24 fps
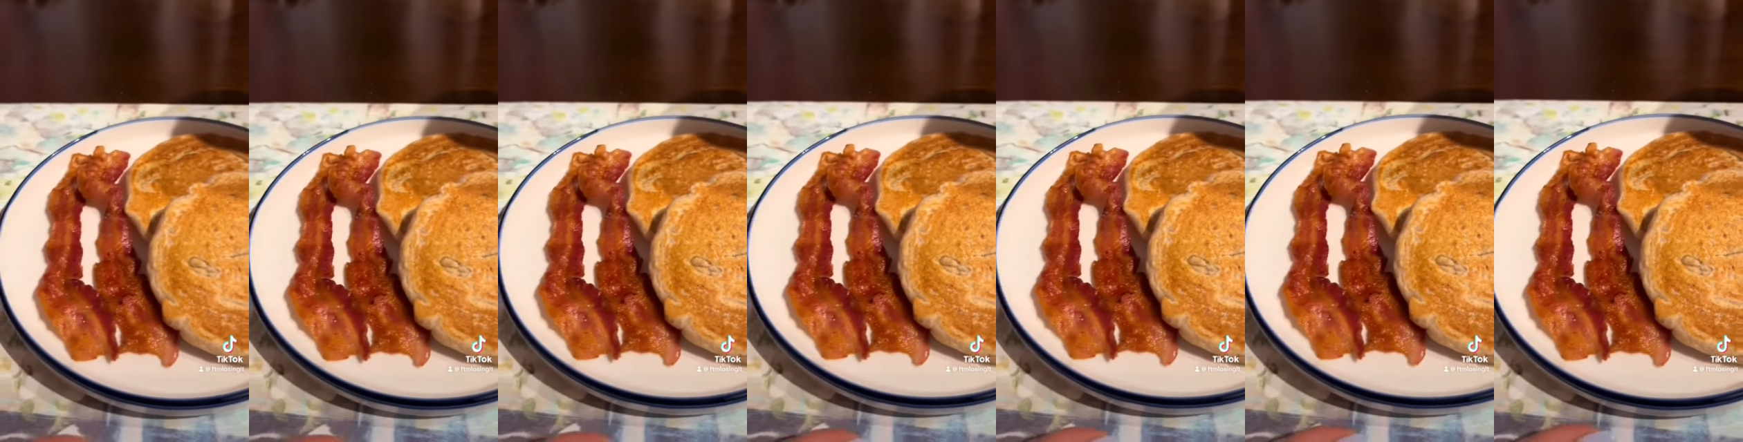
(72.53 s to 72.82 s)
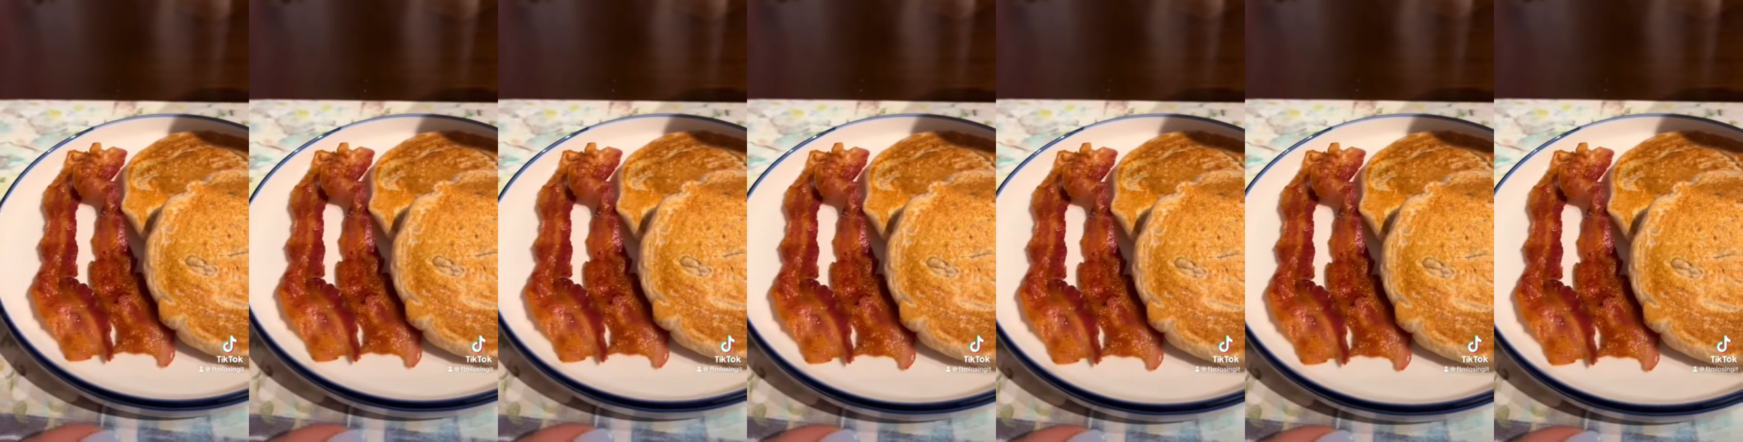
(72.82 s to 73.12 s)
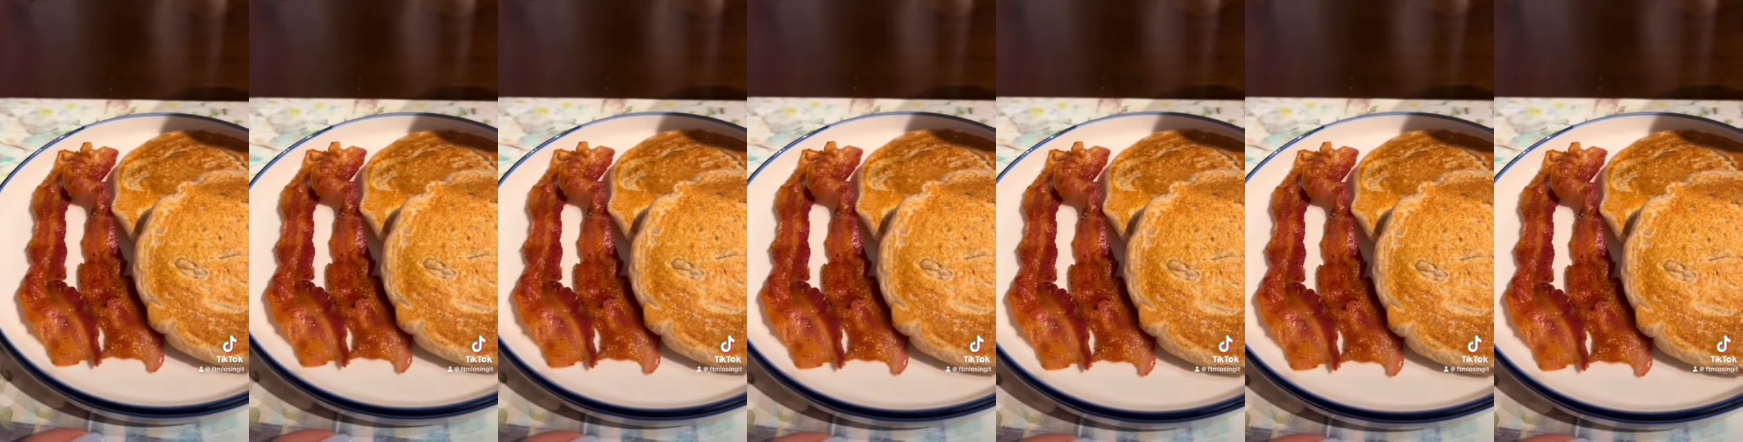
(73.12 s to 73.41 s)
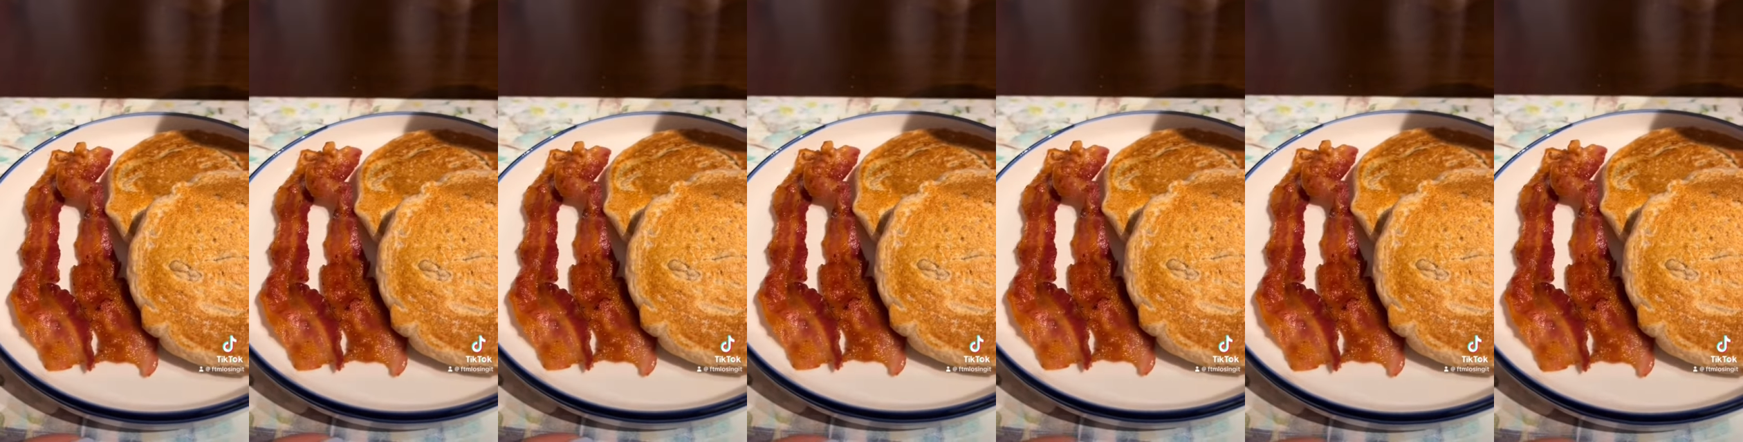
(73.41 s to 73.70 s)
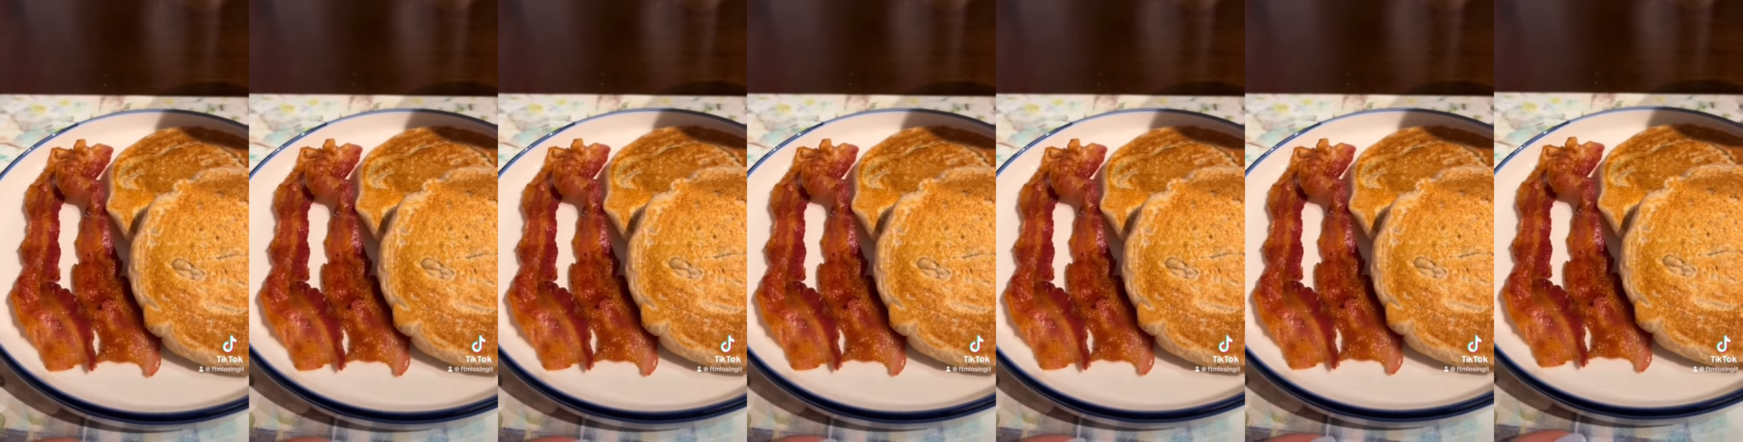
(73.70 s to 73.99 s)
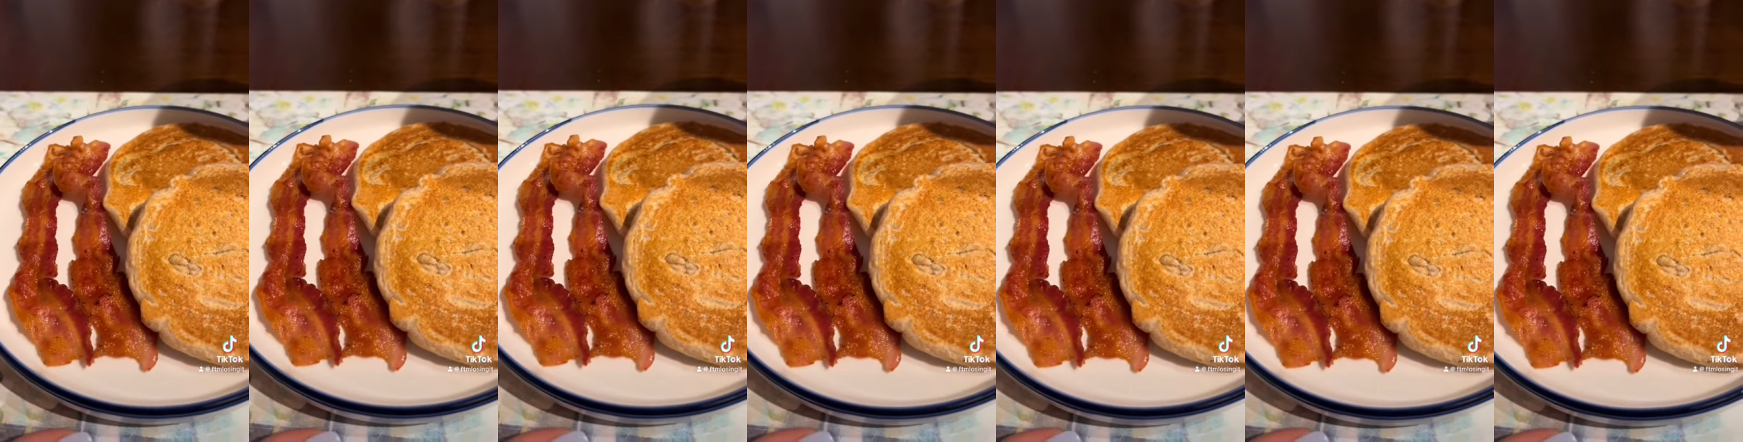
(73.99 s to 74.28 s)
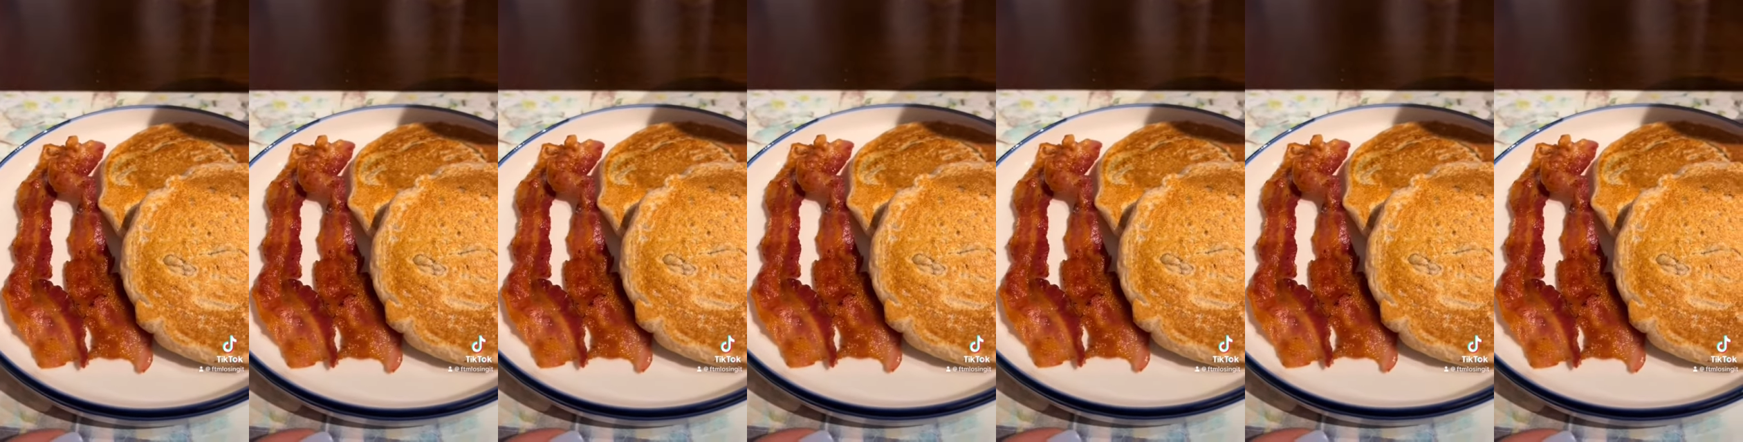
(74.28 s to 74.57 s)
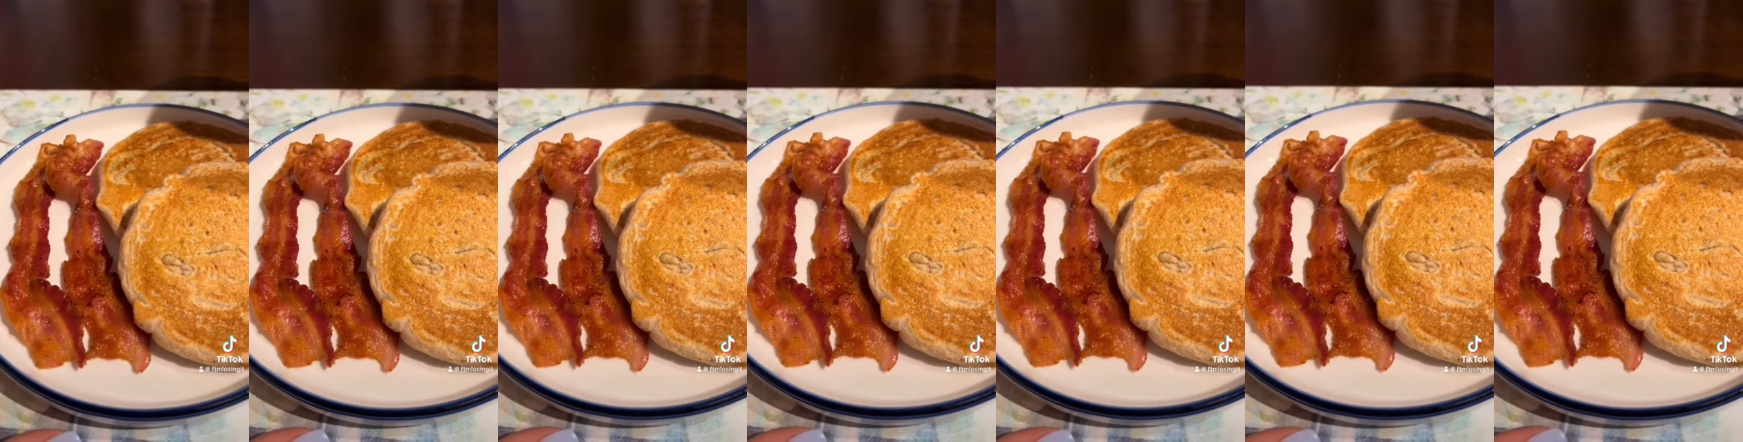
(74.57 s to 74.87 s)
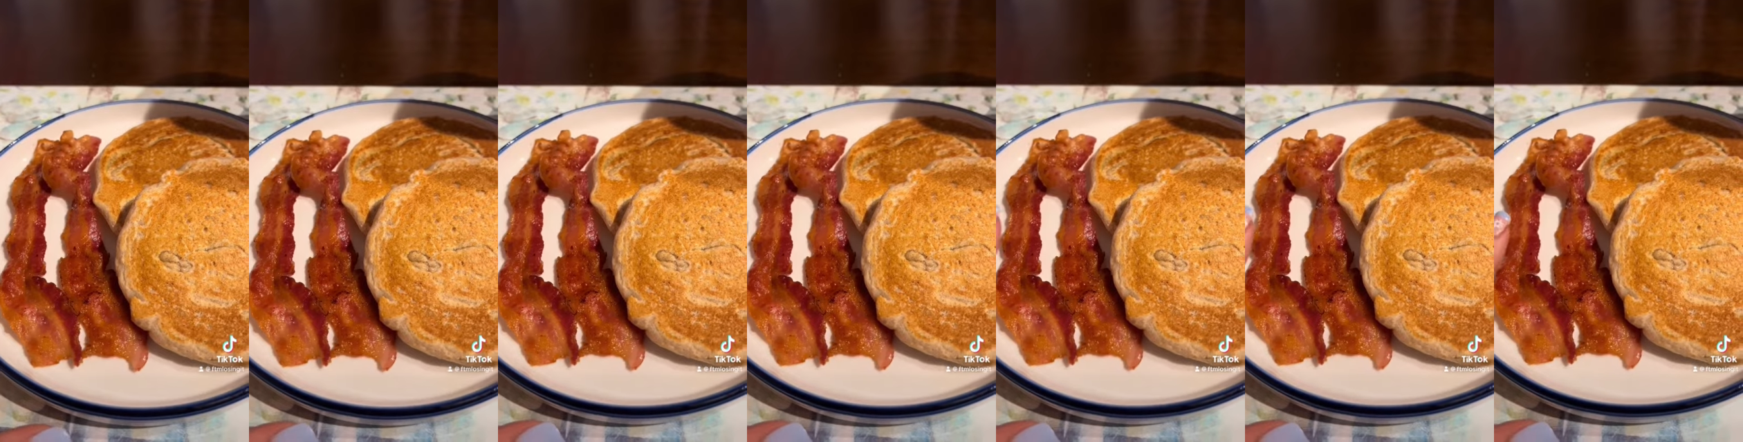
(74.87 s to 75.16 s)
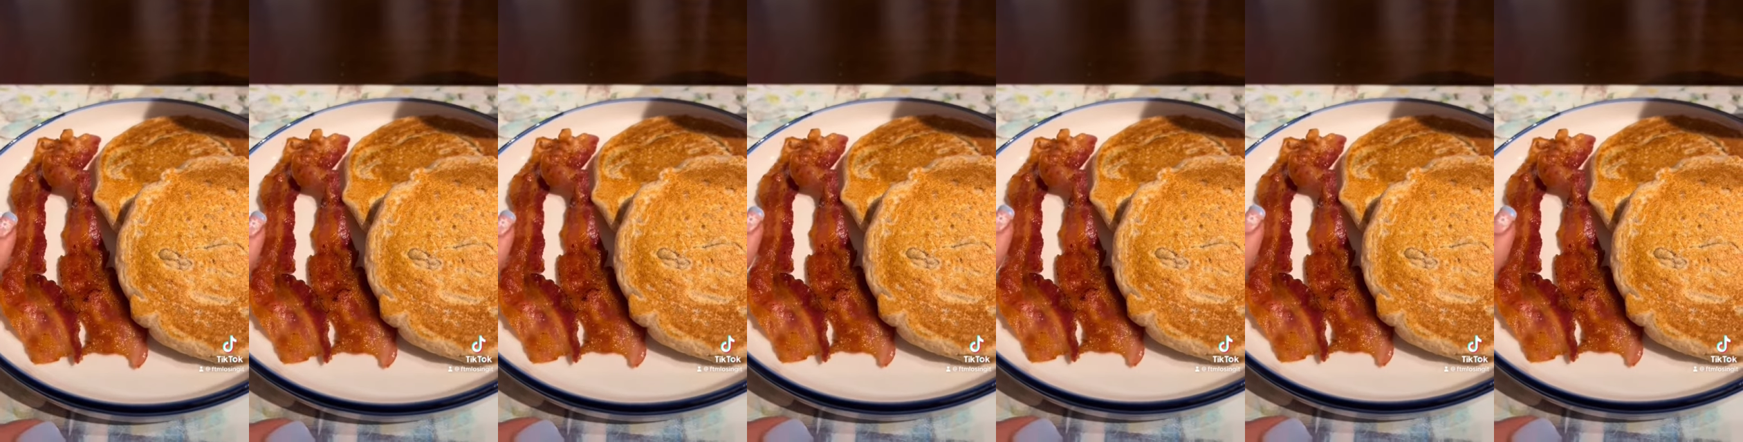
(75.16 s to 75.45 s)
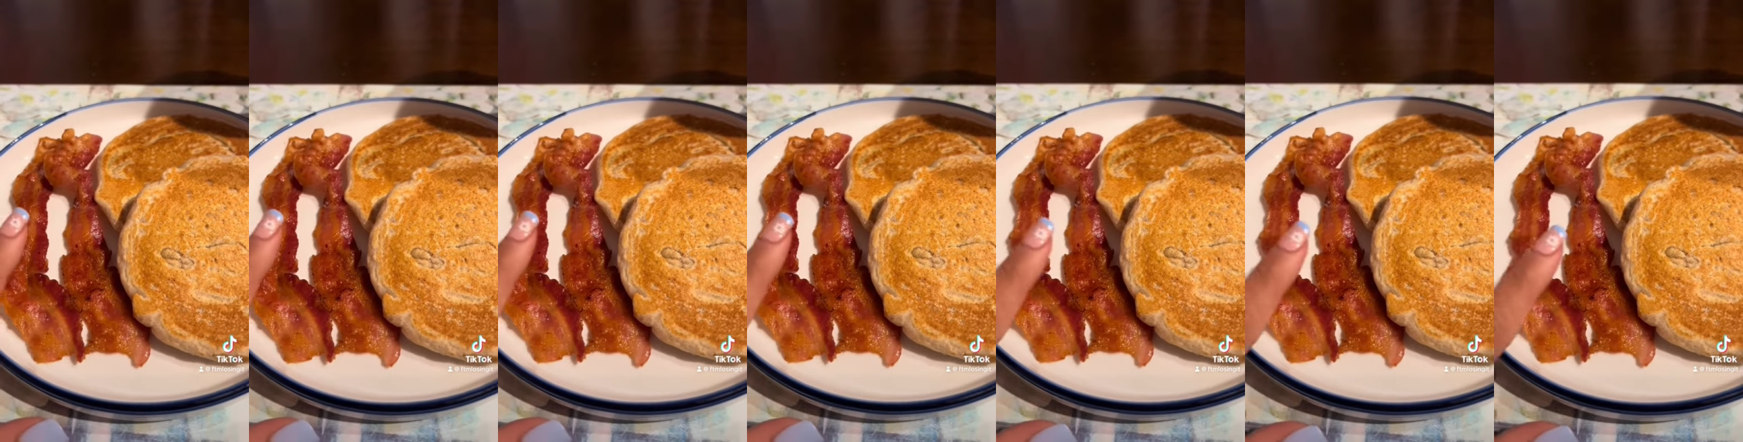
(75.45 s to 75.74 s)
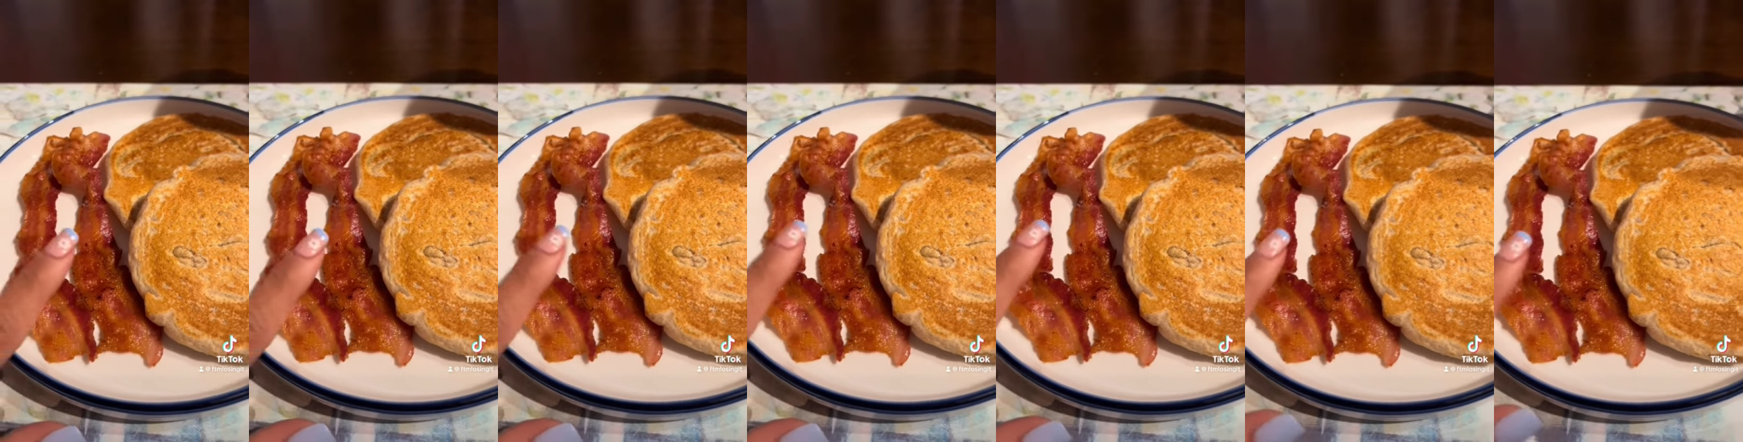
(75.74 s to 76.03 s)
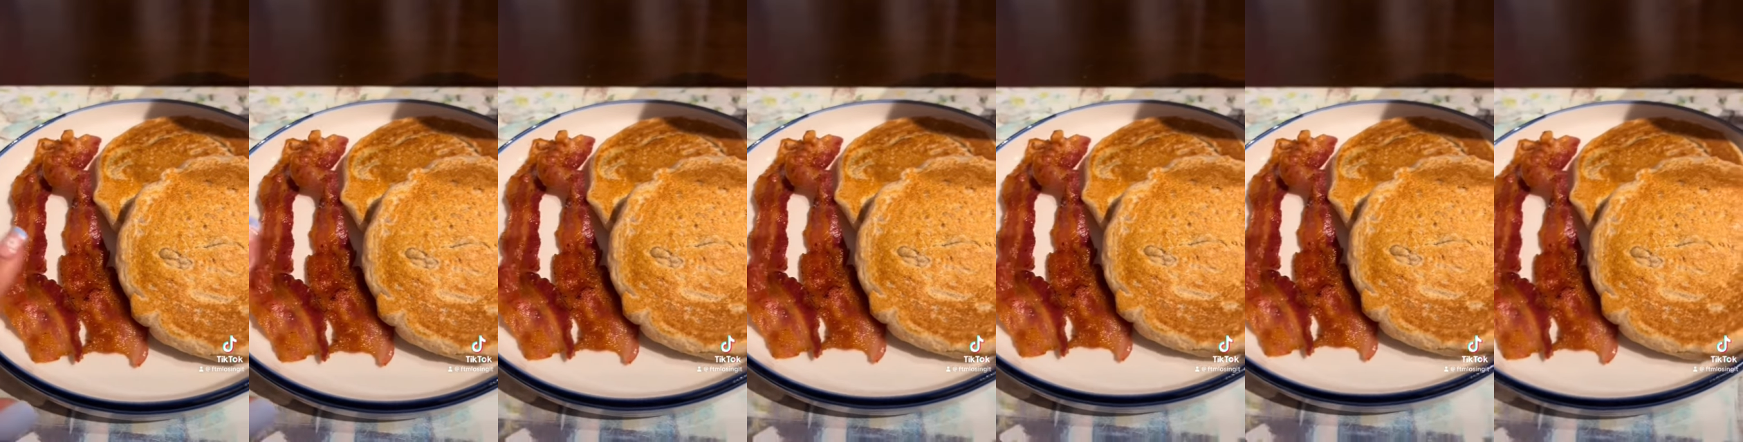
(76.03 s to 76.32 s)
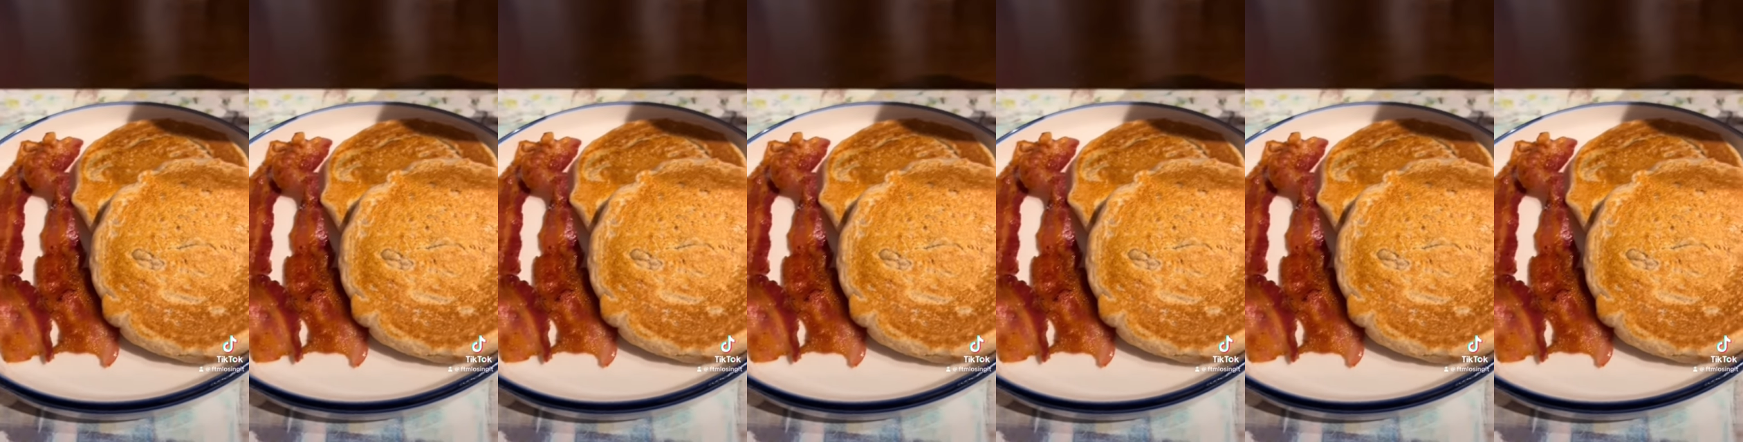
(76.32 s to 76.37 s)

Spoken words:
No face is visible, so there are no lips to read.